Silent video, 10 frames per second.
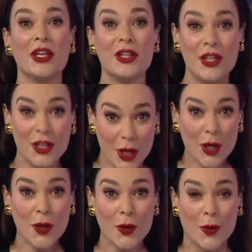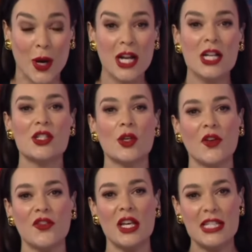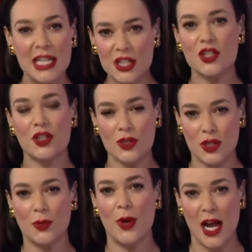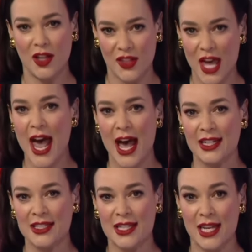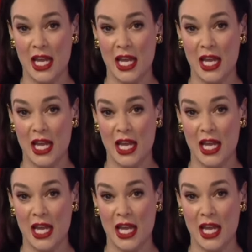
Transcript: You. So if there's issues around that,